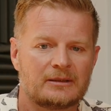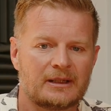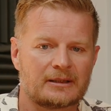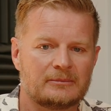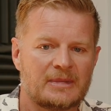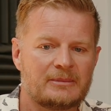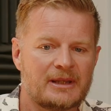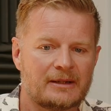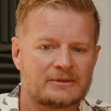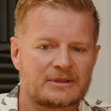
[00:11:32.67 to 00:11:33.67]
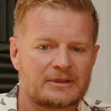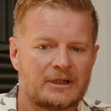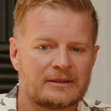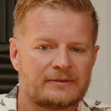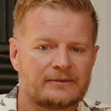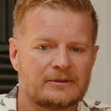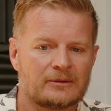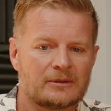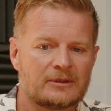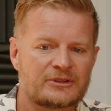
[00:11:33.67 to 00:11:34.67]
like, maybe that was kind of
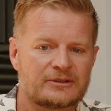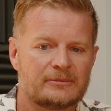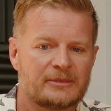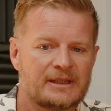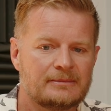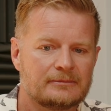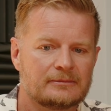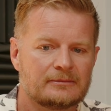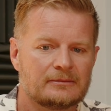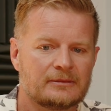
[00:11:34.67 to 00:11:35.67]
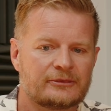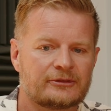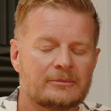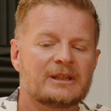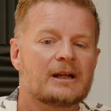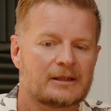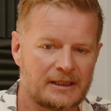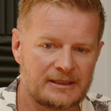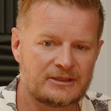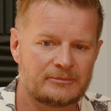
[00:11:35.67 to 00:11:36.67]
not lost on me from a young
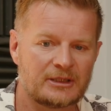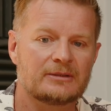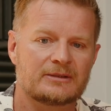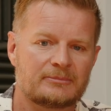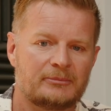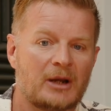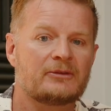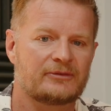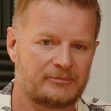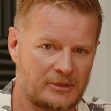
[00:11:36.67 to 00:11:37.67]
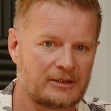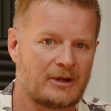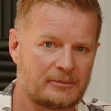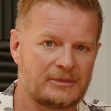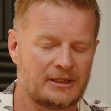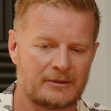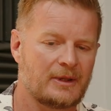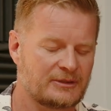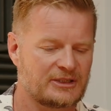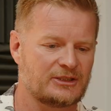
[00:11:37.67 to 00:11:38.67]
age, because both you know,
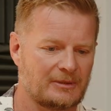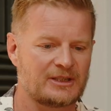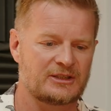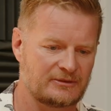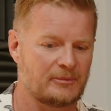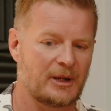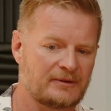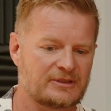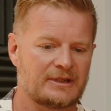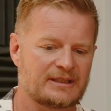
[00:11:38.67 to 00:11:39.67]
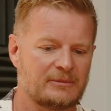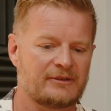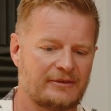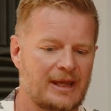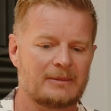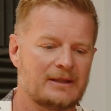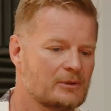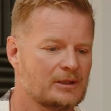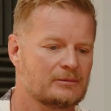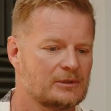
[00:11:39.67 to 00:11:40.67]
those situations with both sides of my family
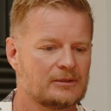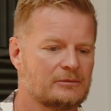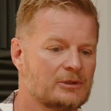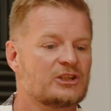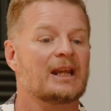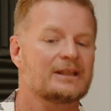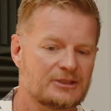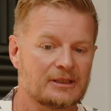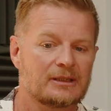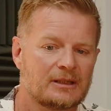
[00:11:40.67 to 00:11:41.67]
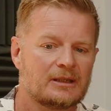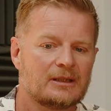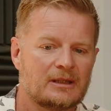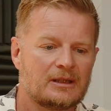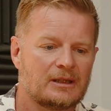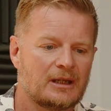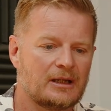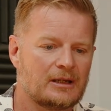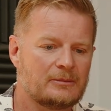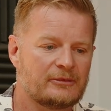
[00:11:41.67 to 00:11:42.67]
were challenging
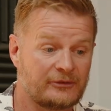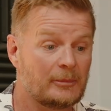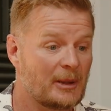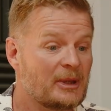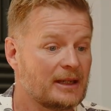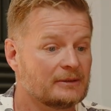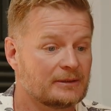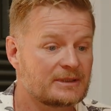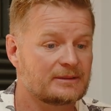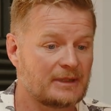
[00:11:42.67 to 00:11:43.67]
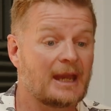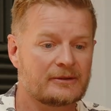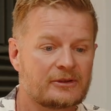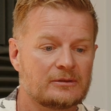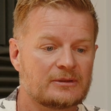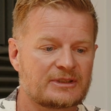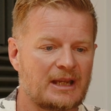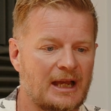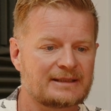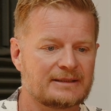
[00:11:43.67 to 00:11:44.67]
for my parents, and of course
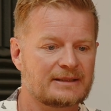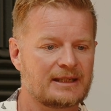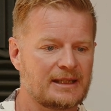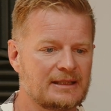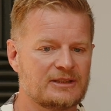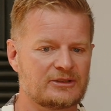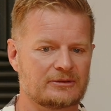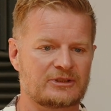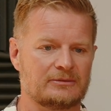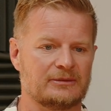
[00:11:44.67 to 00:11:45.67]
us as kids. You're